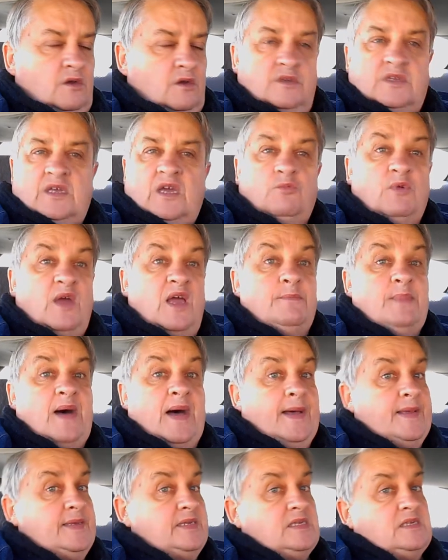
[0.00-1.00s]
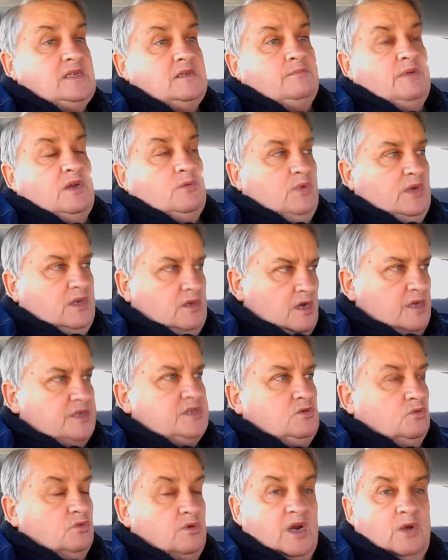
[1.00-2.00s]
As they wear masks, well, we've
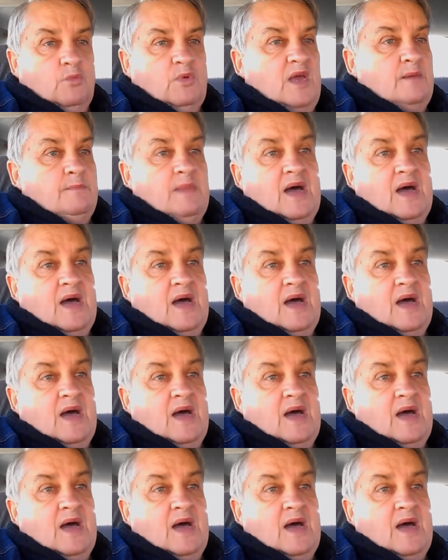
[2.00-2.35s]
still got to wear